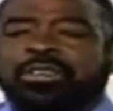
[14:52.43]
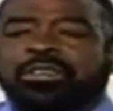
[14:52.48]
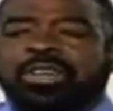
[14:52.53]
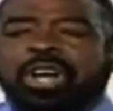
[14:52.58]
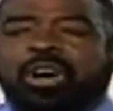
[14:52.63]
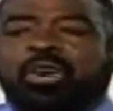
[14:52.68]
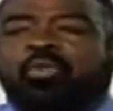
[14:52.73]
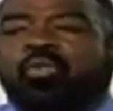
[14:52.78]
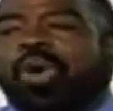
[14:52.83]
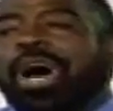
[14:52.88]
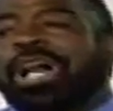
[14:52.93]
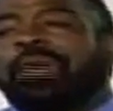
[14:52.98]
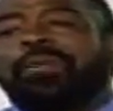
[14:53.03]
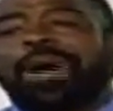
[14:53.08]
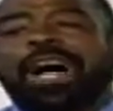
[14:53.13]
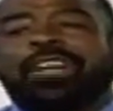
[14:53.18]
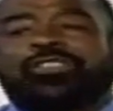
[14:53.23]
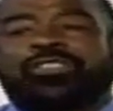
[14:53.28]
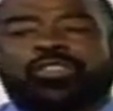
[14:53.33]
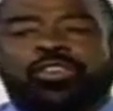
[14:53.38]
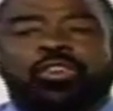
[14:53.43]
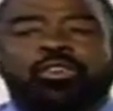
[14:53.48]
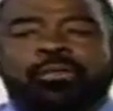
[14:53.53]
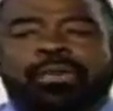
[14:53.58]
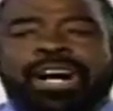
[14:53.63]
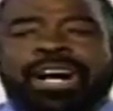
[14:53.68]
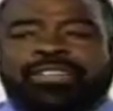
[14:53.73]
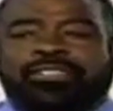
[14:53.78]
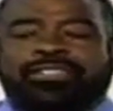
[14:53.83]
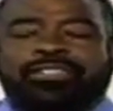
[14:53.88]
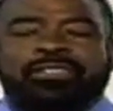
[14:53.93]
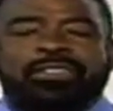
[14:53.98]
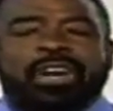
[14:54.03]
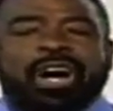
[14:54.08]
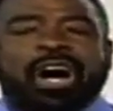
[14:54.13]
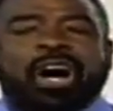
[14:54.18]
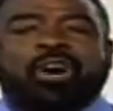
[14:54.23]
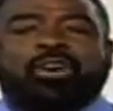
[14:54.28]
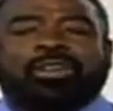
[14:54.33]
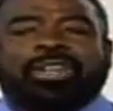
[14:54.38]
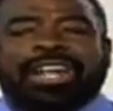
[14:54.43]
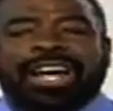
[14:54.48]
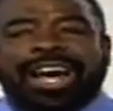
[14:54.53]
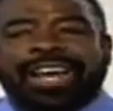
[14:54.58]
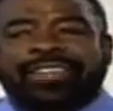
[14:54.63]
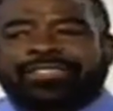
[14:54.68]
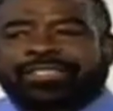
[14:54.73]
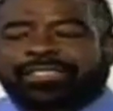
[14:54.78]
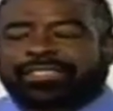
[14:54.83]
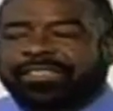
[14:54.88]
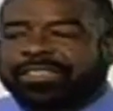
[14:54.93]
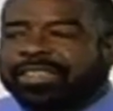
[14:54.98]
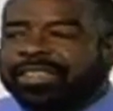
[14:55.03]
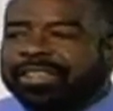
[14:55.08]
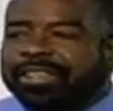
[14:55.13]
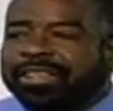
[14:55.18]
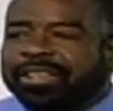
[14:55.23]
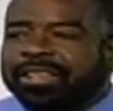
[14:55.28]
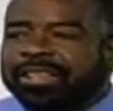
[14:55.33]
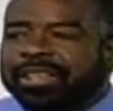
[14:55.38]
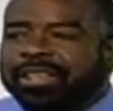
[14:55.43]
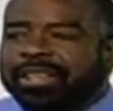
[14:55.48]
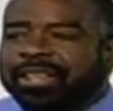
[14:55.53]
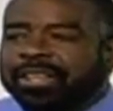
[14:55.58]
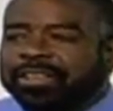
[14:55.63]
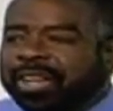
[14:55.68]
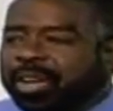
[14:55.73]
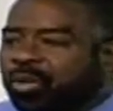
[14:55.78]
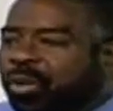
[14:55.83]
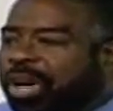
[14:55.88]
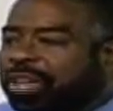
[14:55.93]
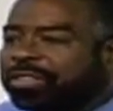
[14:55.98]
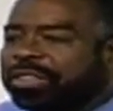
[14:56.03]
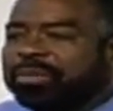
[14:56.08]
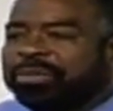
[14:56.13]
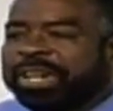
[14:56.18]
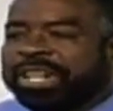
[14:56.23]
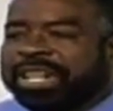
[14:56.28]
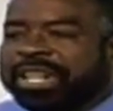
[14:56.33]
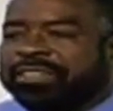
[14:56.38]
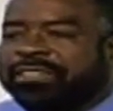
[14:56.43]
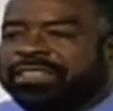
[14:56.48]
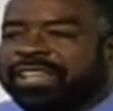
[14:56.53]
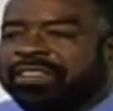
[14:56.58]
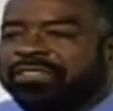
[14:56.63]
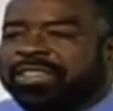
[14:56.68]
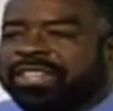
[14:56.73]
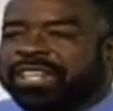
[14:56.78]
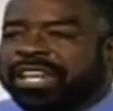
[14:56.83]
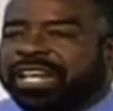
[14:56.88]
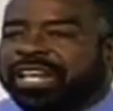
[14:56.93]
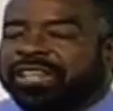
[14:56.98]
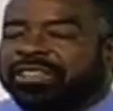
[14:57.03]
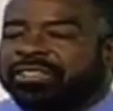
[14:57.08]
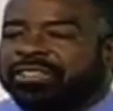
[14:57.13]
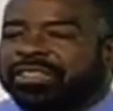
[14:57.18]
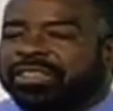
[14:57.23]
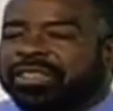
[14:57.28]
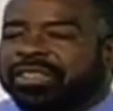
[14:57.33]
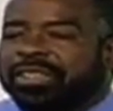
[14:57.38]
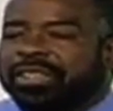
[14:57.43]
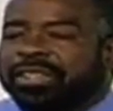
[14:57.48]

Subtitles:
No. What about 2 months? No, Les. They want the money in 7 days.